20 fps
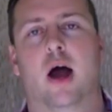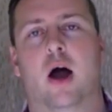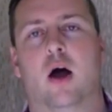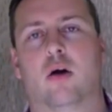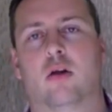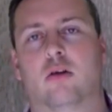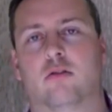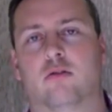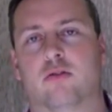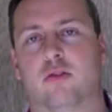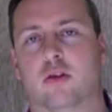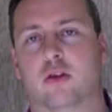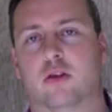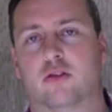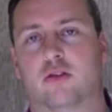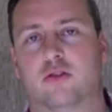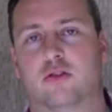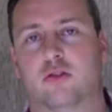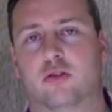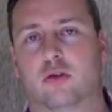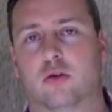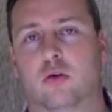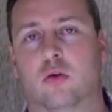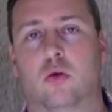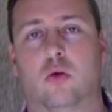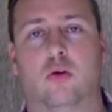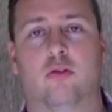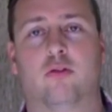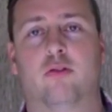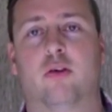out of this
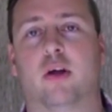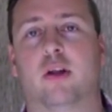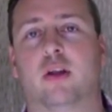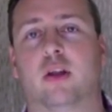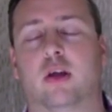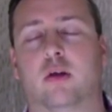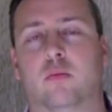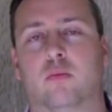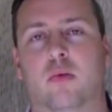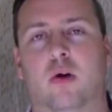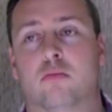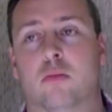whole funding.